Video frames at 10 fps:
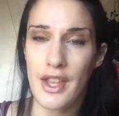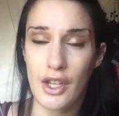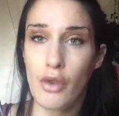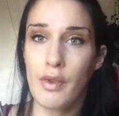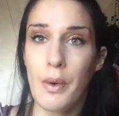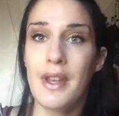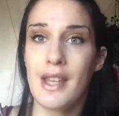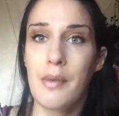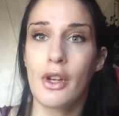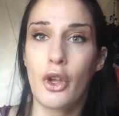They took a real
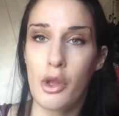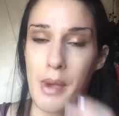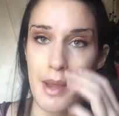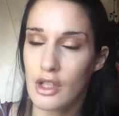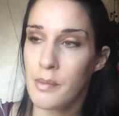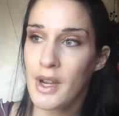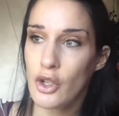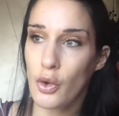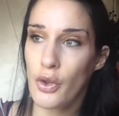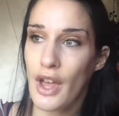in-depth look at the baby to make
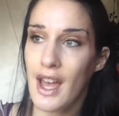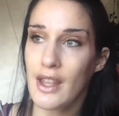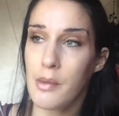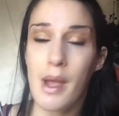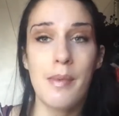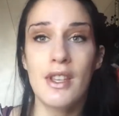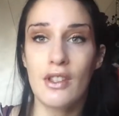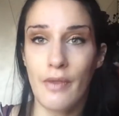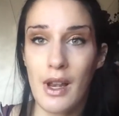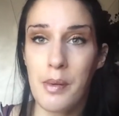sure that the baby is
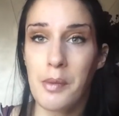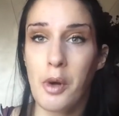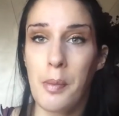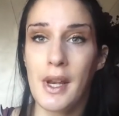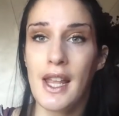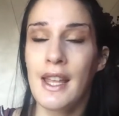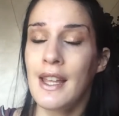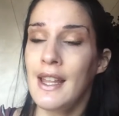developing properly.